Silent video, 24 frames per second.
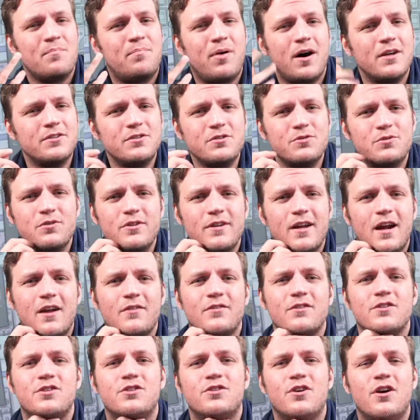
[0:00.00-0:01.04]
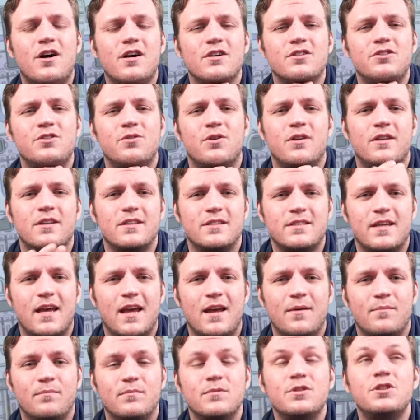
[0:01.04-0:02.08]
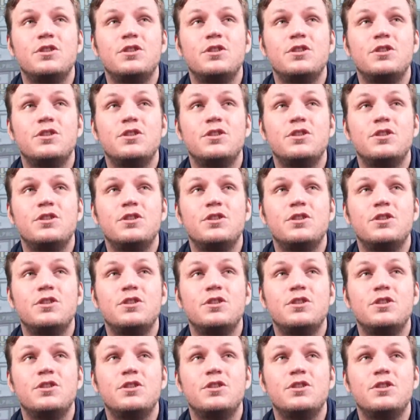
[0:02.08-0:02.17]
Puzzles really aren't the strong suit of this game.